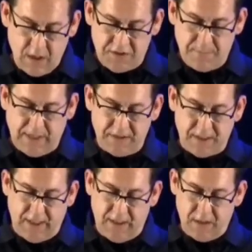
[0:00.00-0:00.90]
to
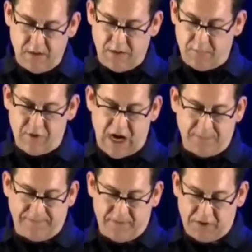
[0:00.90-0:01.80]
maintain the
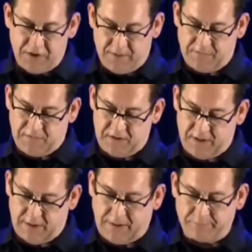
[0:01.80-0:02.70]
proper function of the
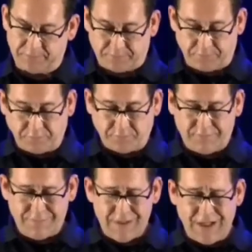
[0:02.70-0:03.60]
facility.
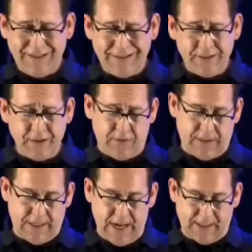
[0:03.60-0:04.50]
I
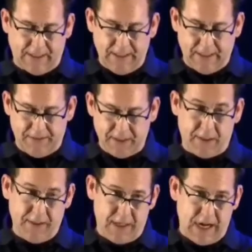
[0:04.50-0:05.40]
literally had a key that
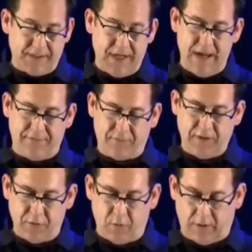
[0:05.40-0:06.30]
unlocked
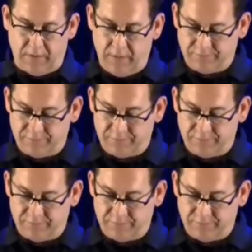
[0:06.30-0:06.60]
every door.